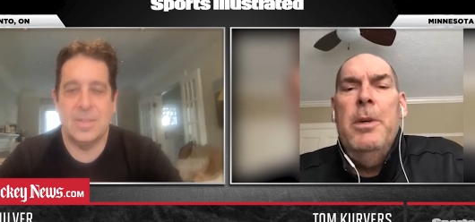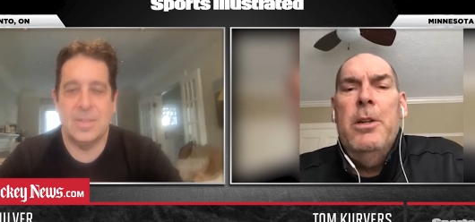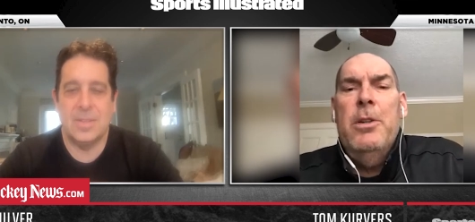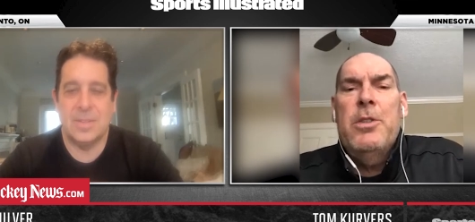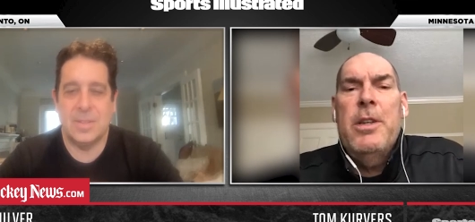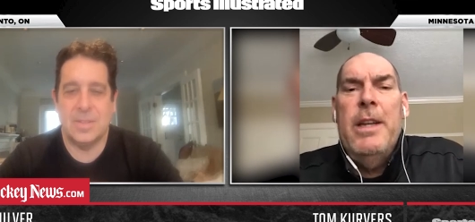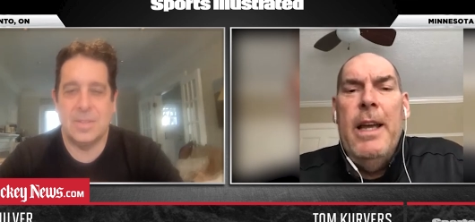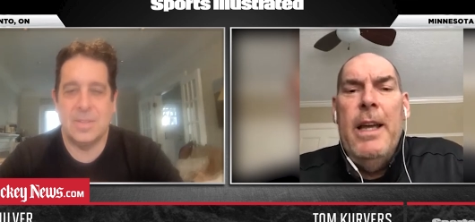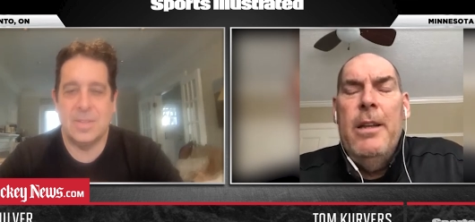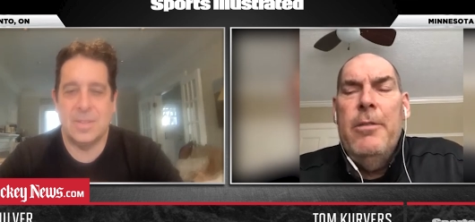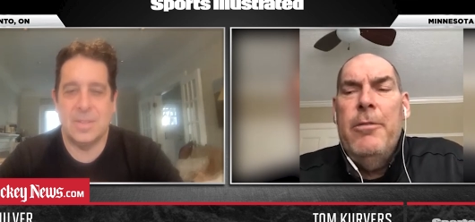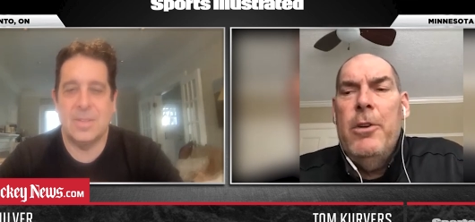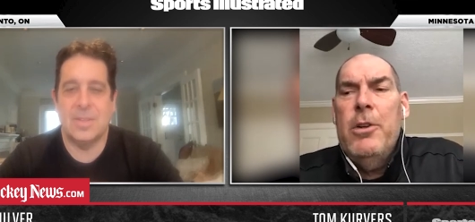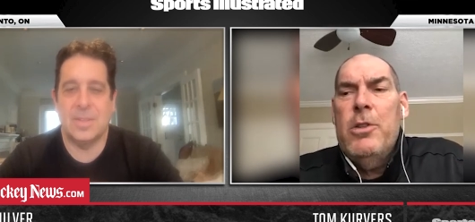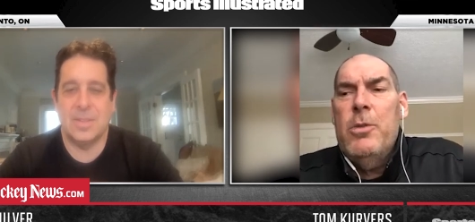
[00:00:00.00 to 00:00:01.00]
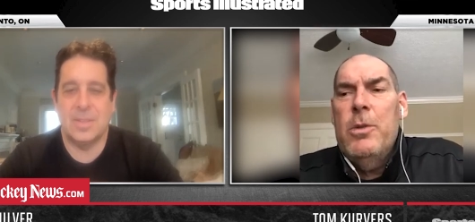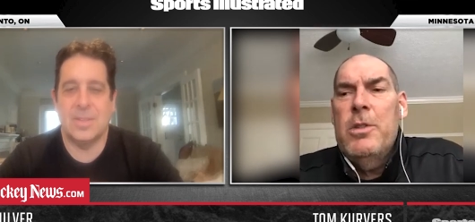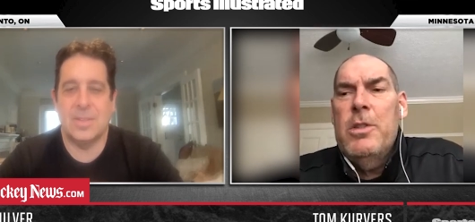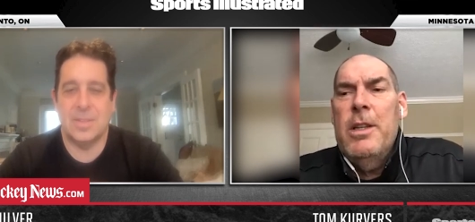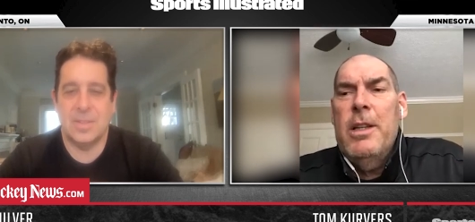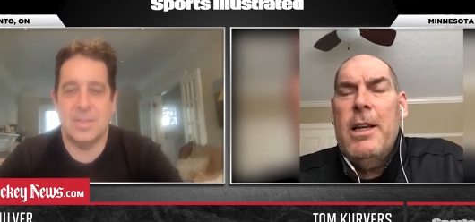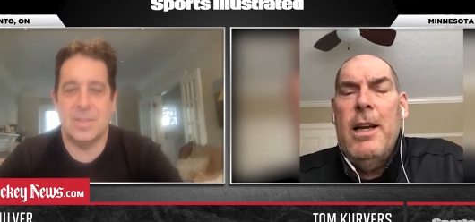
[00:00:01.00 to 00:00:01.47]
Speaker 1: meals a day, and the first
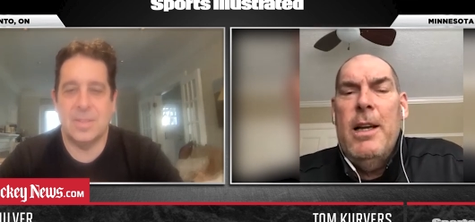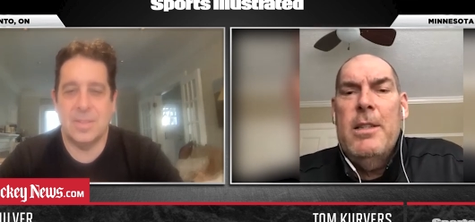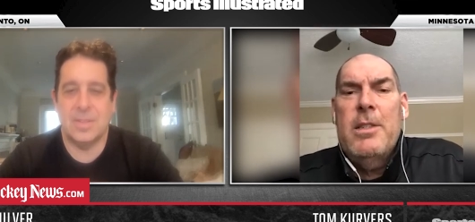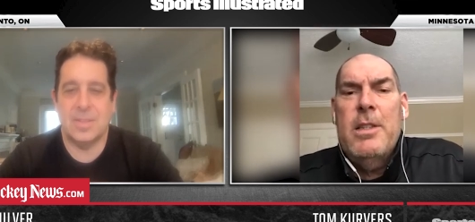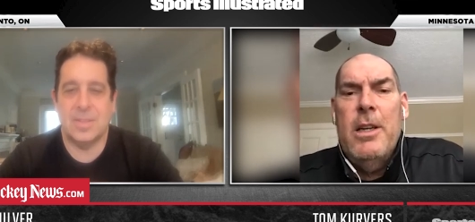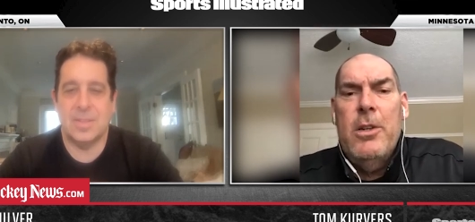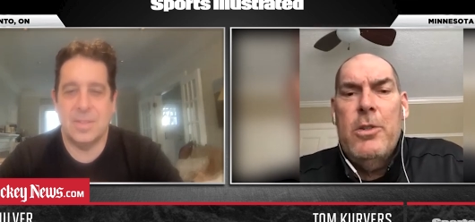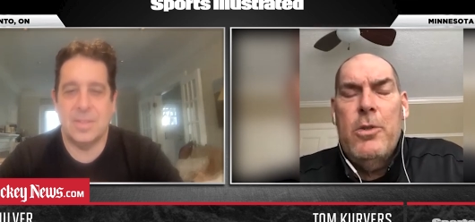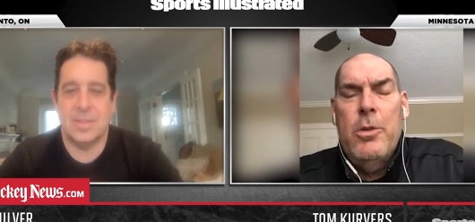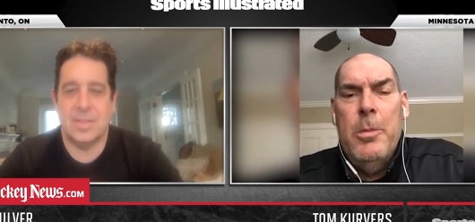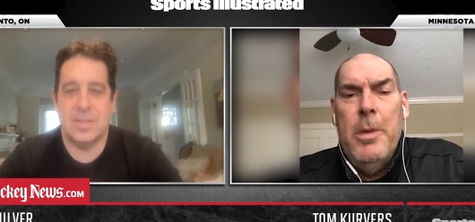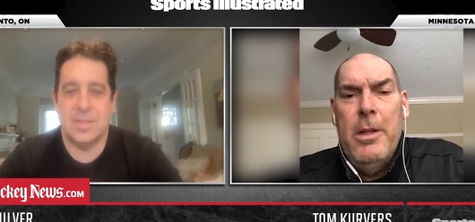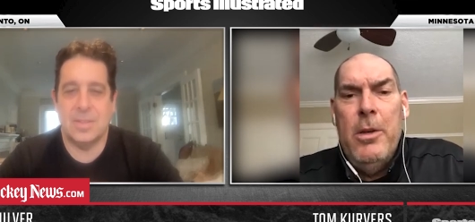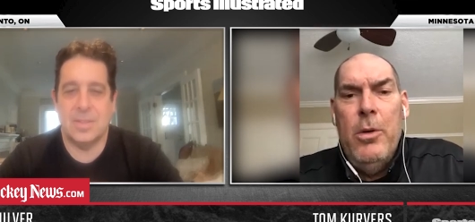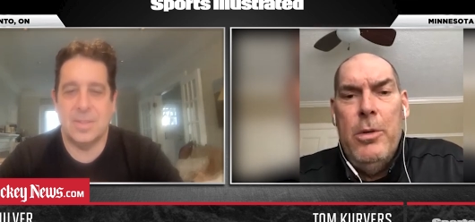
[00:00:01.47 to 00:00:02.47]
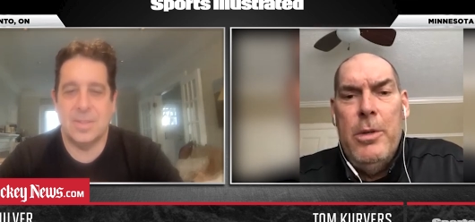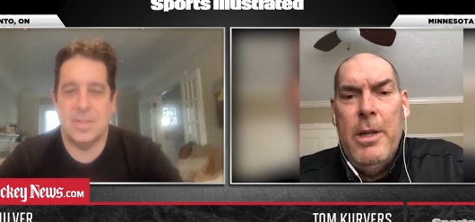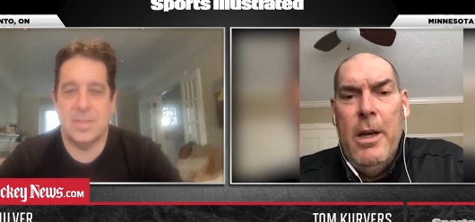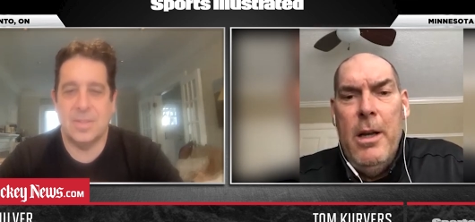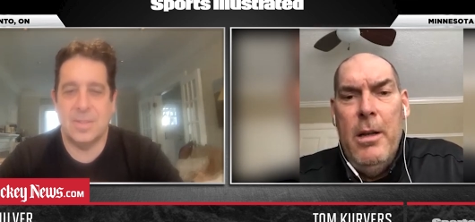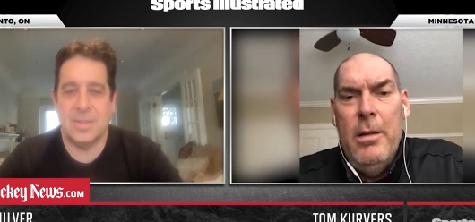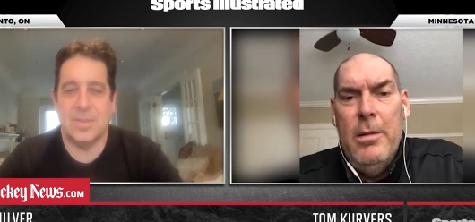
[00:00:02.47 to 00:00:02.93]
one's in the concierge room at the
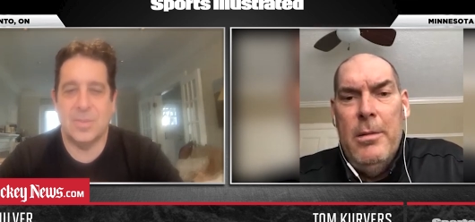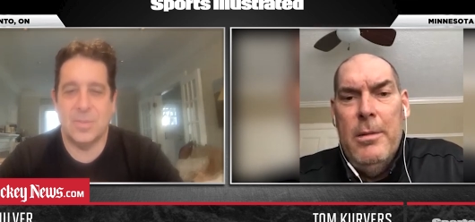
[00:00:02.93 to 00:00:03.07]
hotel.